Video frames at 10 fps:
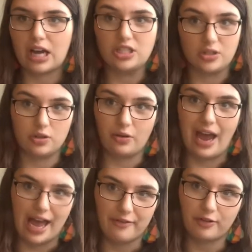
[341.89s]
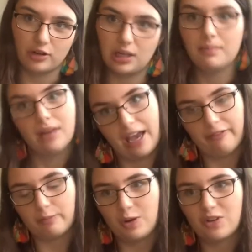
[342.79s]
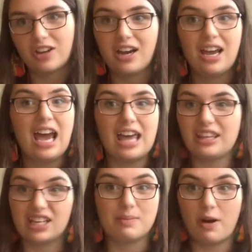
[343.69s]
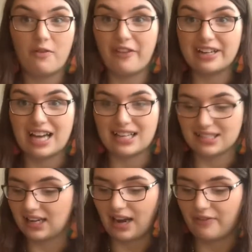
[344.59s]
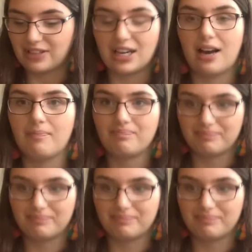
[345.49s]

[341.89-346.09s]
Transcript: I just do half cream, half milk, and they come out fantastic every time.